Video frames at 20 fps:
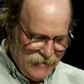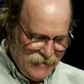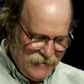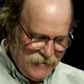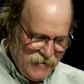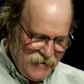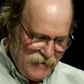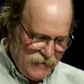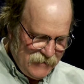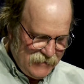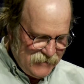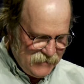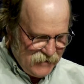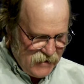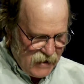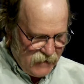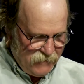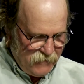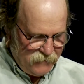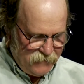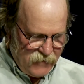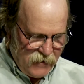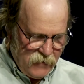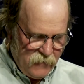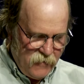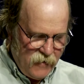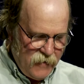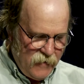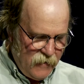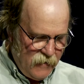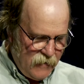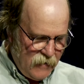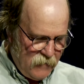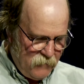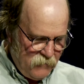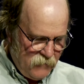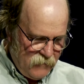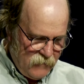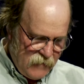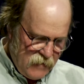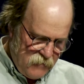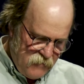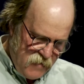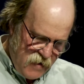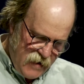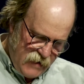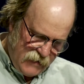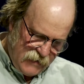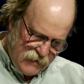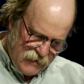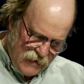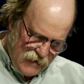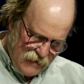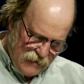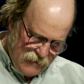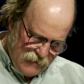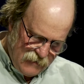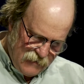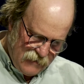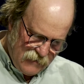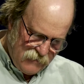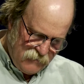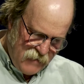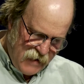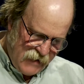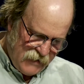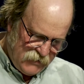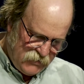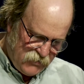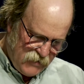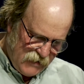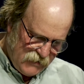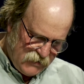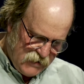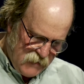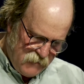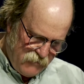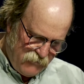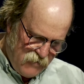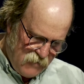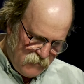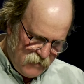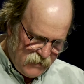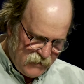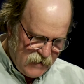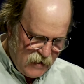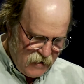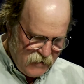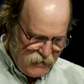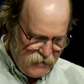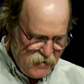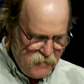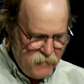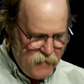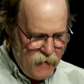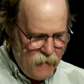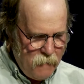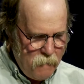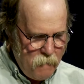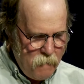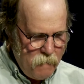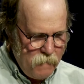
Well, here's kind of a funny one that might address some of what we're talking about.